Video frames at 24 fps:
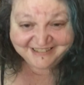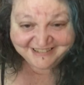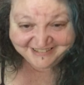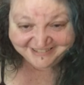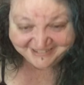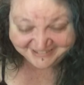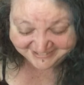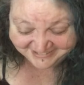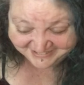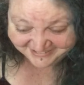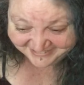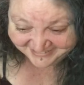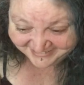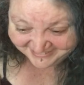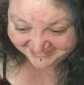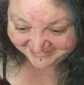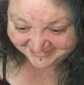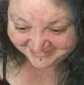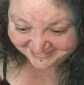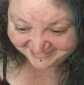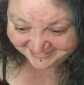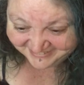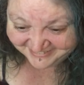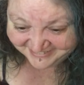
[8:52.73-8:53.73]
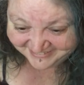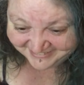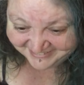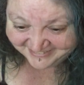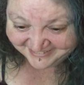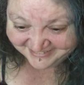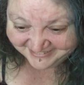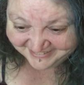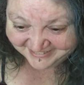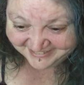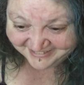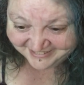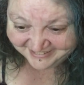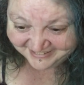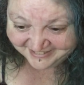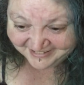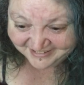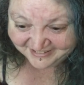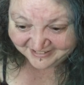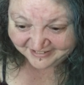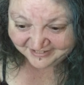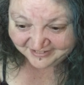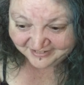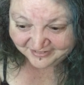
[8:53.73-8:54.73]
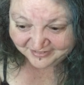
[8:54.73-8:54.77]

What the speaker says: (silence)